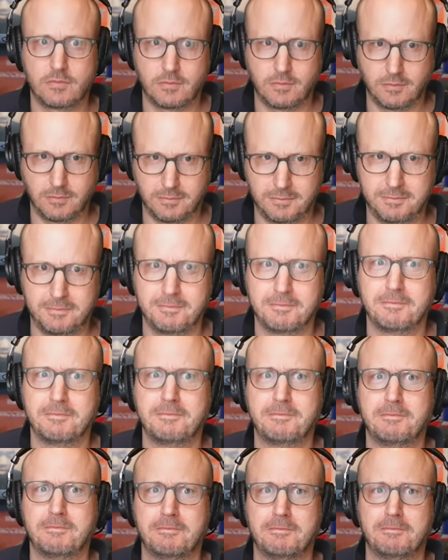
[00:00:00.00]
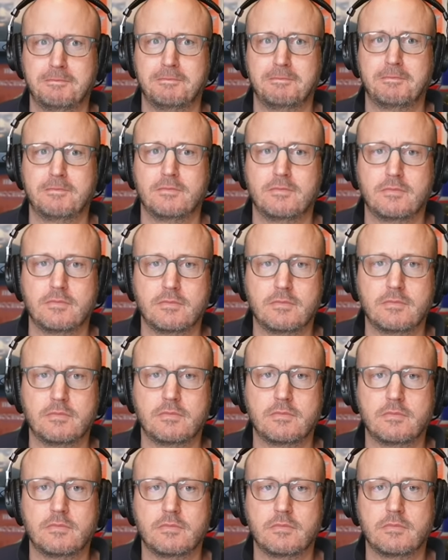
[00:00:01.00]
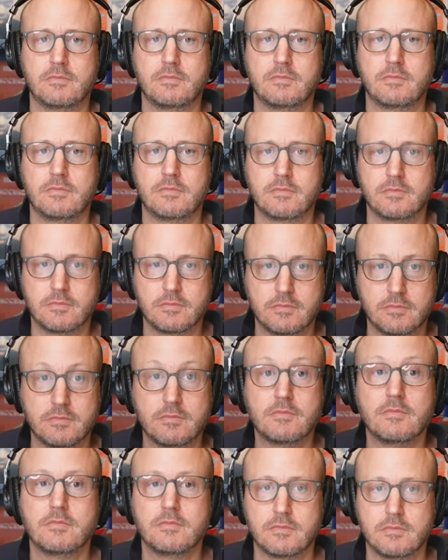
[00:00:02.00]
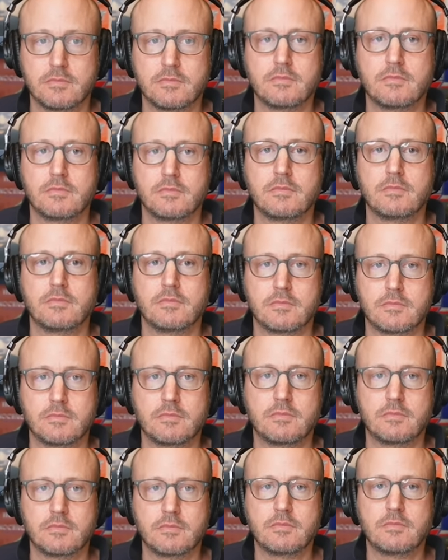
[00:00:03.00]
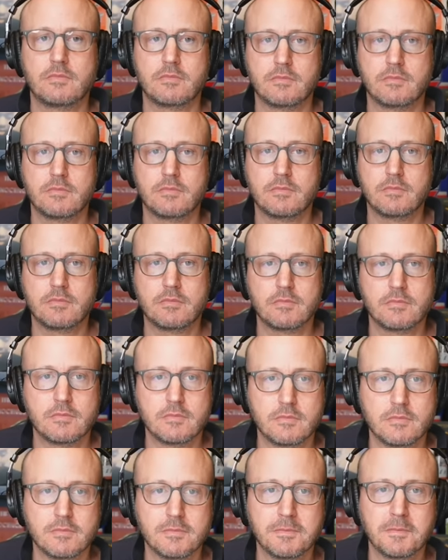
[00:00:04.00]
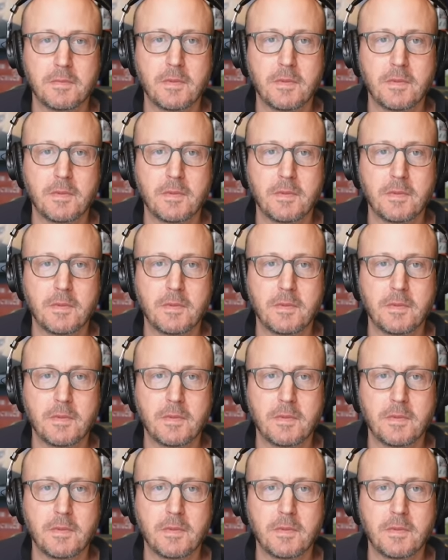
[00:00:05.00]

[no speech]